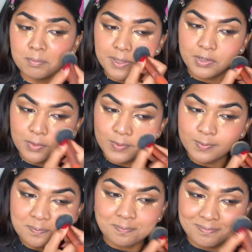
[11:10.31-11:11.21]
But you
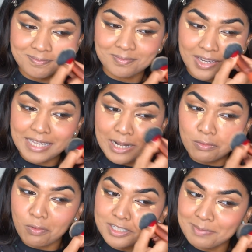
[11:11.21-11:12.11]
know,
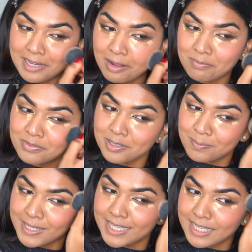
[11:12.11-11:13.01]
that was my comfort
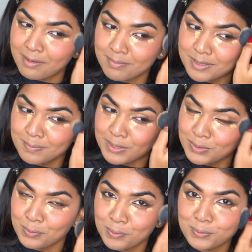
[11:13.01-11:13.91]
place. I miss my
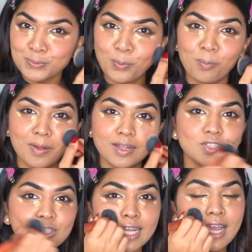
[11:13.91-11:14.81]
studio so much.